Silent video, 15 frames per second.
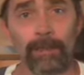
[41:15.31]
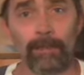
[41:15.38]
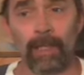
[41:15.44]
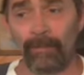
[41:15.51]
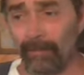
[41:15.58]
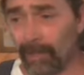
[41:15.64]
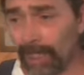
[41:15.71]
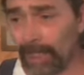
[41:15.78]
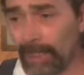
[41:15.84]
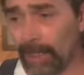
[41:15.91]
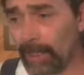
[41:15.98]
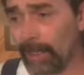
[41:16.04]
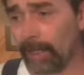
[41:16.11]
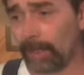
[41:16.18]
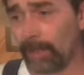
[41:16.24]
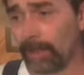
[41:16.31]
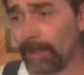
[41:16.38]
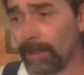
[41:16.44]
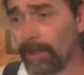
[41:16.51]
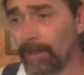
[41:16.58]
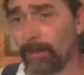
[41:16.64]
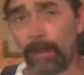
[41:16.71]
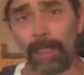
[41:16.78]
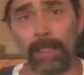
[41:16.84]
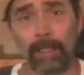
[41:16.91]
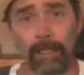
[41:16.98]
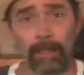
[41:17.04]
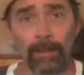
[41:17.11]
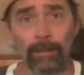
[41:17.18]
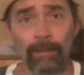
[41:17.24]
my faith, my
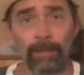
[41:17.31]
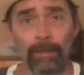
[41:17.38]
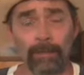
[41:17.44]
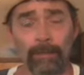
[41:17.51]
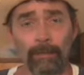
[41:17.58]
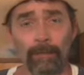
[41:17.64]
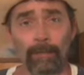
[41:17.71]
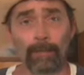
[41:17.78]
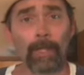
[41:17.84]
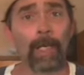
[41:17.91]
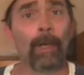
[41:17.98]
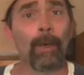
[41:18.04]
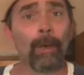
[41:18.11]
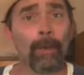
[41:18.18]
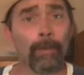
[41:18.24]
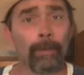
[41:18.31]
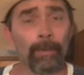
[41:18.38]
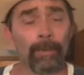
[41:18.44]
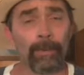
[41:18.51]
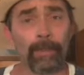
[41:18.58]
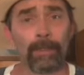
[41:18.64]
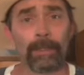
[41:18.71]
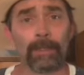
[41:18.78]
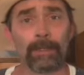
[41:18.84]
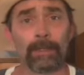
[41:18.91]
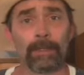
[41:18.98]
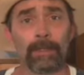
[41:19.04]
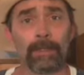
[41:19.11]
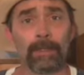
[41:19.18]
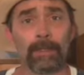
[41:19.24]
love, my hope
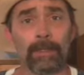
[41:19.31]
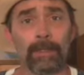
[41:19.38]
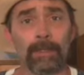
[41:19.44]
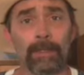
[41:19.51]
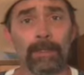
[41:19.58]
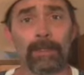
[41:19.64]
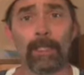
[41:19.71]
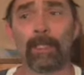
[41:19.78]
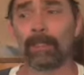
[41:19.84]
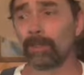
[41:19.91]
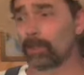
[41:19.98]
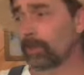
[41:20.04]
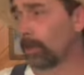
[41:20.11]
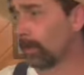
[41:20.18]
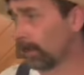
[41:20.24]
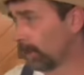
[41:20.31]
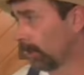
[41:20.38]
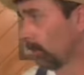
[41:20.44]
is all stored